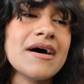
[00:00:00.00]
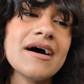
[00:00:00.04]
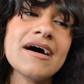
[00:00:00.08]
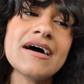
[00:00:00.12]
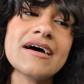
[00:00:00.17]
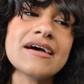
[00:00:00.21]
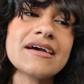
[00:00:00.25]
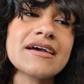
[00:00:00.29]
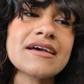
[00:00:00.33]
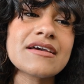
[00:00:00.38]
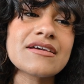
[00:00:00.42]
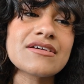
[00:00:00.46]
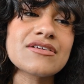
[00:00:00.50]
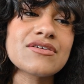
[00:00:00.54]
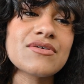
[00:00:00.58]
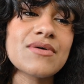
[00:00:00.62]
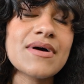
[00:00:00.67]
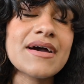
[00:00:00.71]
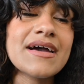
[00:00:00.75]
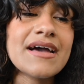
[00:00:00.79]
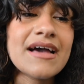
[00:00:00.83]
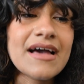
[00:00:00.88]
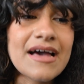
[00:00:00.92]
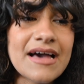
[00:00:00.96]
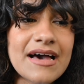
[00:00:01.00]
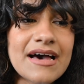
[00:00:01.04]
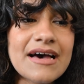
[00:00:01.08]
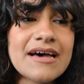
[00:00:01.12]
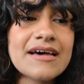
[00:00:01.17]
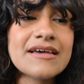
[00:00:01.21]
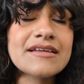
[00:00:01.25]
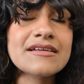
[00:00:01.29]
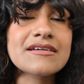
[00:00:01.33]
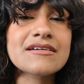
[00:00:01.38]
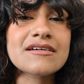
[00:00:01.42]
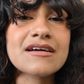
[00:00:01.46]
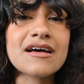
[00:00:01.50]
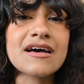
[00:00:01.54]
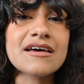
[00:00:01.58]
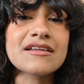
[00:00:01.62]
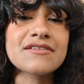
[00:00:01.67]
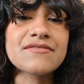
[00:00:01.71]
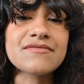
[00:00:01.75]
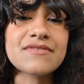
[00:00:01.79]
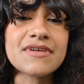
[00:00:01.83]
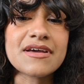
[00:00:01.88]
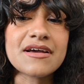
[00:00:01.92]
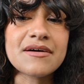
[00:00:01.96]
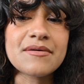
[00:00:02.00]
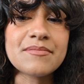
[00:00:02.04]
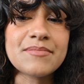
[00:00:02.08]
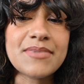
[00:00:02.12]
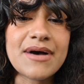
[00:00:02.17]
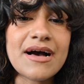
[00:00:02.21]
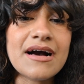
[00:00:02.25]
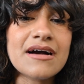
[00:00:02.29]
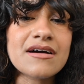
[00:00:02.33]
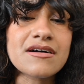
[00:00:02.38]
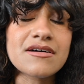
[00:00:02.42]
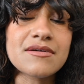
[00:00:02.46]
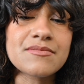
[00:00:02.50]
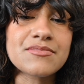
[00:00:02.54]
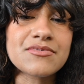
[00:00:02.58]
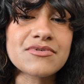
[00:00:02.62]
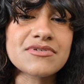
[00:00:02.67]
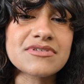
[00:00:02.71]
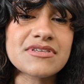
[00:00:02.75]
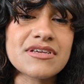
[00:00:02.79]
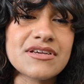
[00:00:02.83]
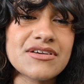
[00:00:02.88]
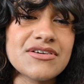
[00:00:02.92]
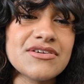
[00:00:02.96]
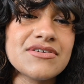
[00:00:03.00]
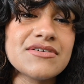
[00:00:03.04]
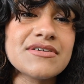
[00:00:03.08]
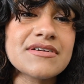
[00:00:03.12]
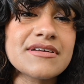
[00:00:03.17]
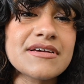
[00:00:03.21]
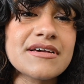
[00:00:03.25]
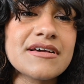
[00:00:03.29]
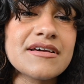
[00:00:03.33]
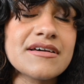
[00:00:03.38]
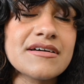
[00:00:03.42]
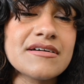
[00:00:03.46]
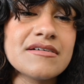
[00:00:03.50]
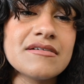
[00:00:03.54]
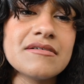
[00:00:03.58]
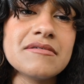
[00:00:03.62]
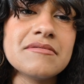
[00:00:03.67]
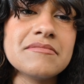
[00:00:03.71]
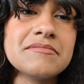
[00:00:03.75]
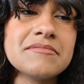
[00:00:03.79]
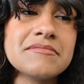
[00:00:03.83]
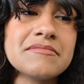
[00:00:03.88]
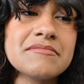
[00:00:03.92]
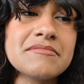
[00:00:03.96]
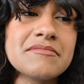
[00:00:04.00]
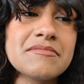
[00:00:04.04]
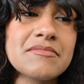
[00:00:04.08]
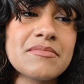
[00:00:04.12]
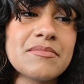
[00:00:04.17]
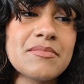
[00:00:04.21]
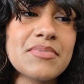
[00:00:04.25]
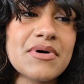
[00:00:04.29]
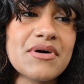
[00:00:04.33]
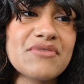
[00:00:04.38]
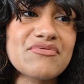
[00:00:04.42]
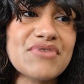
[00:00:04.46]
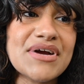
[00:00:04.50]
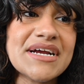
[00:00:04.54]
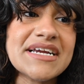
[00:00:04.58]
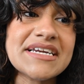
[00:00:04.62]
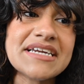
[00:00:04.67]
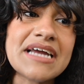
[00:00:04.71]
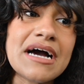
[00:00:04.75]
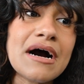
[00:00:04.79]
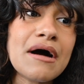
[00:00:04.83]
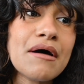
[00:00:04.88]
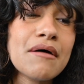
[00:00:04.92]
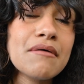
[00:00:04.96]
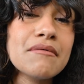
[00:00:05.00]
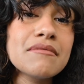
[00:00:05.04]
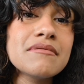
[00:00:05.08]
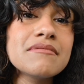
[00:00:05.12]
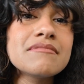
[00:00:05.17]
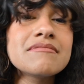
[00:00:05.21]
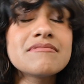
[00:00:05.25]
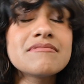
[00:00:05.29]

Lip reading: I had kind of like a backup or security. But right now,